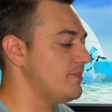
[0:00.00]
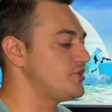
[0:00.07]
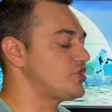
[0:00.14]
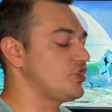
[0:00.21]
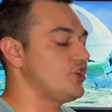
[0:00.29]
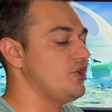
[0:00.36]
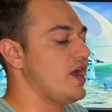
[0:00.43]
I'm
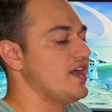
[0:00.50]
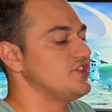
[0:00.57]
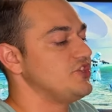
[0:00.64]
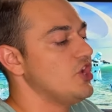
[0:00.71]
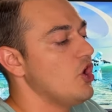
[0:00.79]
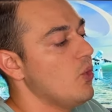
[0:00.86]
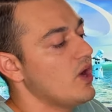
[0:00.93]
sure you
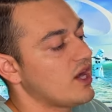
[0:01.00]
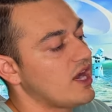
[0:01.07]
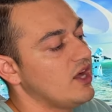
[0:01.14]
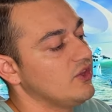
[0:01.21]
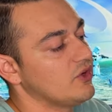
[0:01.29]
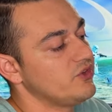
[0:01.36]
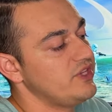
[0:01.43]
guys know what
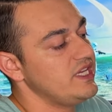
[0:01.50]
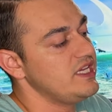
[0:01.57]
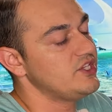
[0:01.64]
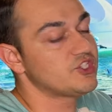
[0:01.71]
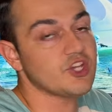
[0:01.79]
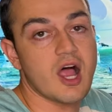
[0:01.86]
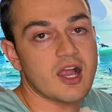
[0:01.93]
color the
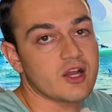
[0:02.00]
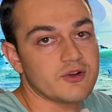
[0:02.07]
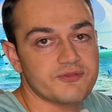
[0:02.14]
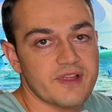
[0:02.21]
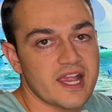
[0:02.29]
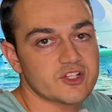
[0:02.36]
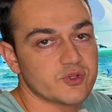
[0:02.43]
stock or
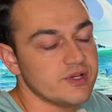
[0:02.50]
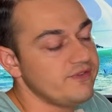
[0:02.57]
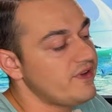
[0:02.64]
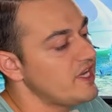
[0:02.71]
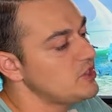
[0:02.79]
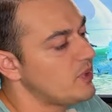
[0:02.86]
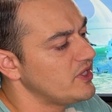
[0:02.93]
factory
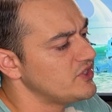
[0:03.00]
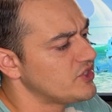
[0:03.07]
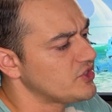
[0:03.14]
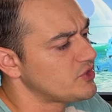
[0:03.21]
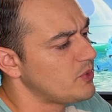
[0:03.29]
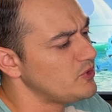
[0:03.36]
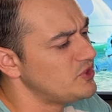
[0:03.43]
face buttons
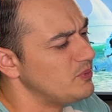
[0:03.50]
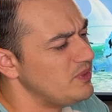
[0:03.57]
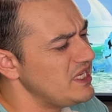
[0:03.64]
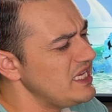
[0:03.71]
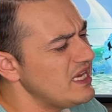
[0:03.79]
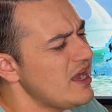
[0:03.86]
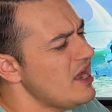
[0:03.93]
are supposed to
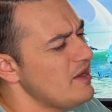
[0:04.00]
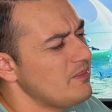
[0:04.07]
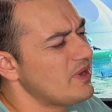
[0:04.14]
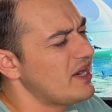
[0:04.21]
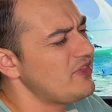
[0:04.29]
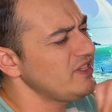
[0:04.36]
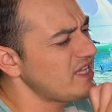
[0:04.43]
be,
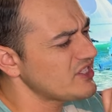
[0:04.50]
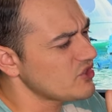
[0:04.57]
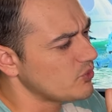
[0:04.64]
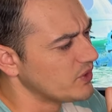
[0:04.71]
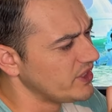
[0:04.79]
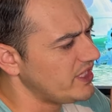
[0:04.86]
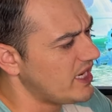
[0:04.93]
but I think that's a
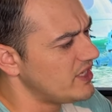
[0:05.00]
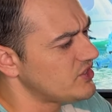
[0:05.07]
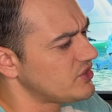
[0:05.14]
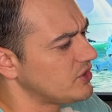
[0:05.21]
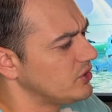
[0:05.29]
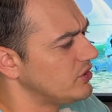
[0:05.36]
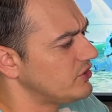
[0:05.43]
really
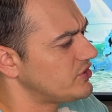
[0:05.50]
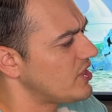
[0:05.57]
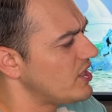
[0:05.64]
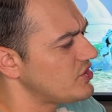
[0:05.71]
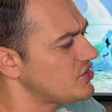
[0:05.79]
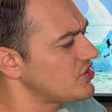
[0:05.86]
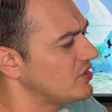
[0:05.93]
nice little
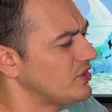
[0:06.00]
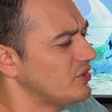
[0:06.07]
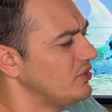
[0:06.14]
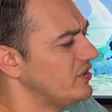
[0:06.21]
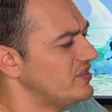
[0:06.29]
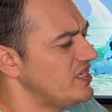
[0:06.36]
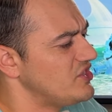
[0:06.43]
touch, a
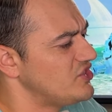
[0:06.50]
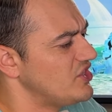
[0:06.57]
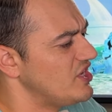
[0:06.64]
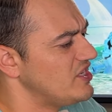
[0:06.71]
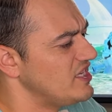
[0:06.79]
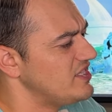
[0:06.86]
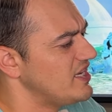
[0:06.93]
little attention
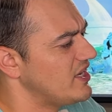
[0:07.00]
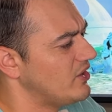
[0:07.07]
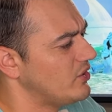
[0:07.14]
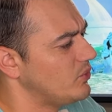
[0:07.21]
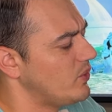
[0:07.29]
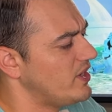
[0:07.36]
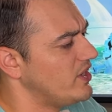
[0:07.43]
to
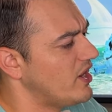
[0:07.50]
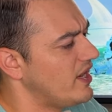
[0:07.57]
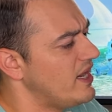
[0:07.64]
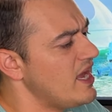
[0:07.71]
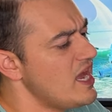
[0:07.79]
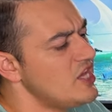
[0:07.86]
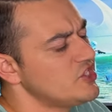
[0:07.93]
detail and
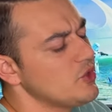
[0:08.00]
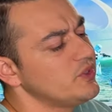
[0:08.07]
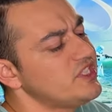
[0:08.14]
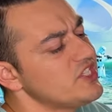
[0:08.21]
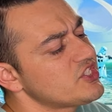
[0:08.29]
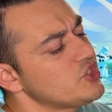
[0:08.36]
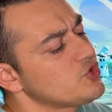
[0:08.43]
whatnot. So
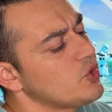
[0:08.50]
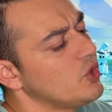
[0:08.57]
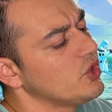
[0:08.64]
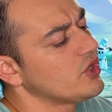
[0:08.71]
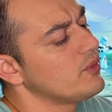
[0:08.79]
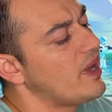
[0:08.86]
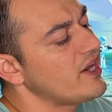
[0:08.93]
with this
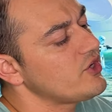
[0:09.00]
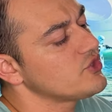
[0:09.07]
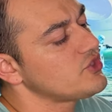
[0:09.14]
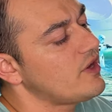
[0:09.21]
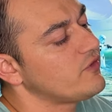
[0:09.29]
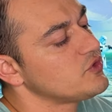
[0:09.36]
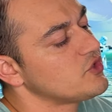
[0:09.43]
controller,
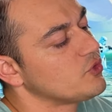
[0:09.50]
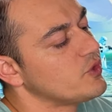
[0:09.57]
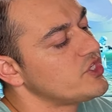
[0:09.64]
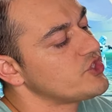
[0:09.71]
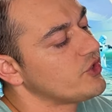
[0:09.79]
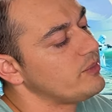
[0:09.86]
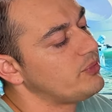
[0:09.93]
Microsoft was
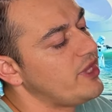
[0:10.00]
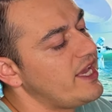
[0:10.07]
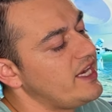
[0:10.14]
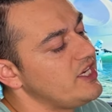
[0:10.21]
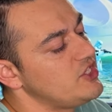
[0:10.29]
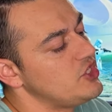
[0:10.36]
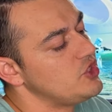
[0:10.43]
originally
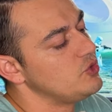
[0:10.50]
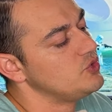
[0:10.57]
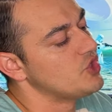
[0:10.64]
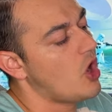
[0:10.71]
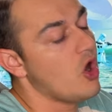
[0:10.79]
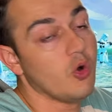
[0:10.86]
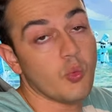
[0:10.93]
planning to
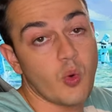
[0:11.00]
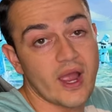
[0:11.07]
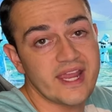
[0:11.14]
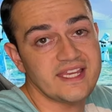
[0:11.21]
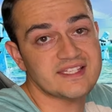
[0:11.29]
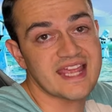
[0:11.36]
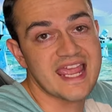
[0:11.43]
use all
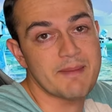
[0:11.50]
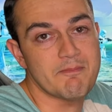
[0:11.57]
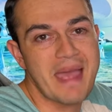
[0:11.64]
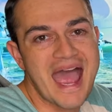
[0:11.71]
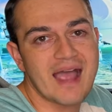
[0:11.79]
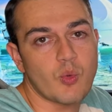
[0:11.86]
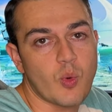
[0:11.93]
white, a
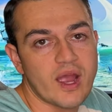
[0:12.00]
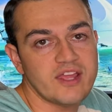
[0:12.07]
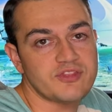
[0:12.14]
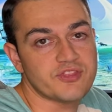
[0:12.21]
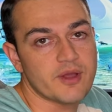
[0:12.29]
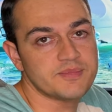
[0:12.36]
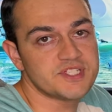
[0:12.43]
matte
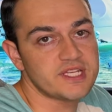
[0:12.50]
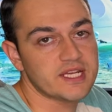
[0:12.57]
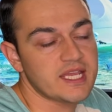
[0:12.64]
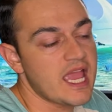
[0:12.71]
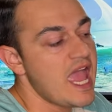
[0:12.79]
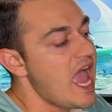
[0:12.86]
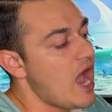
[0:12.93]
white
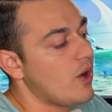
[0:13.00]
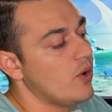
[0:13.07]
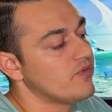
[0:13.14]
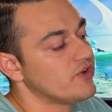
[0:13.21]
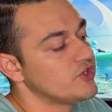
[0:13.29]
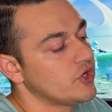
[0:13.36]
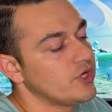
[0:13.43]
thumbstick.
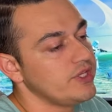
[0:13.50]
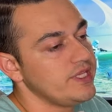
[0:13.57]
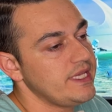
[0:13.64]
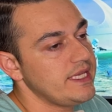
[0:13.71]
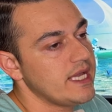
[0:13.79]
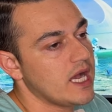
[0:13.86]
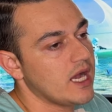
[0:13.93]
However, during
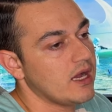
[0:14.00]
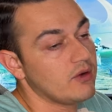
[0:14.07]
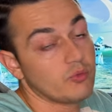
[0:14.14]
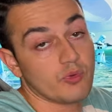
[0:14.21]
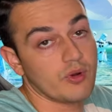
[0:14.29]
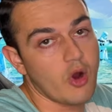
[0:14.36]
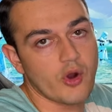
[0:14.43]

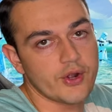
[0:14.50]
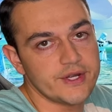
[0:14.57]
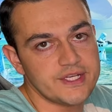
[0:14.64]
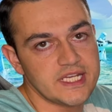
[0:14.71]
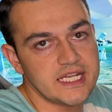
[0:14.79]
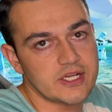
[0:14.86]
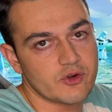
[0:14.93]
the
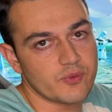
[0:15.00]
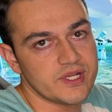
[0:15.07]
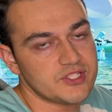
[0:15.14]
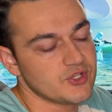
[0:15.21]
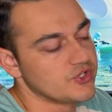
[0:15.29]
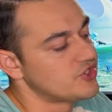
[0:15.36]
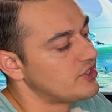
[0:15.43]
R&D or
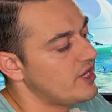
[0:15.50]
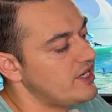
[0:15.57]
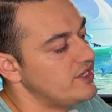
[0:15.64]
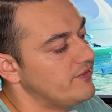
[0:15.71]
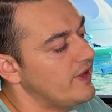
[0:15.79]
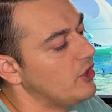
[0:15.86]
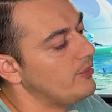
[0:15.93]
research and
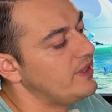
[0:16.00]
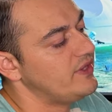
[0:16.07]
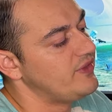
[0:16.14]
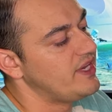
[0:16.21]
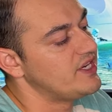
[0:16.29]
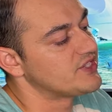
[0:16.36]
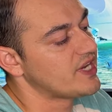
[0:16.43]

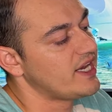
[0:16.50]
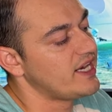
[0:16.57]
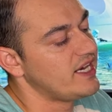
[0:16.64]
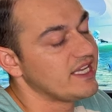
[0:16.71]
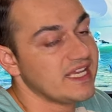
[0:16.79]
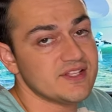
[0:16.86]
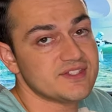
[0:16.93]
development, they
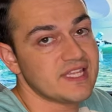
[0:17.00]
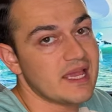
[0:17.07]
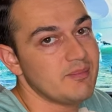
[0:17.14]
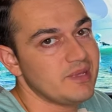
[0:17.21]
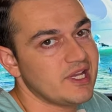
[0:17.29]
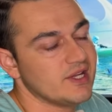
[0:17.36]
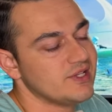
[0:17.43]
decided against
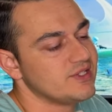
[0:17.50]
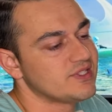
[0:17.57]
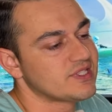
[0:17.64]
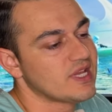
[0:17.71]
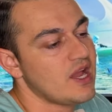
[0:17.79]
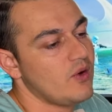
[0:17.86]
that because,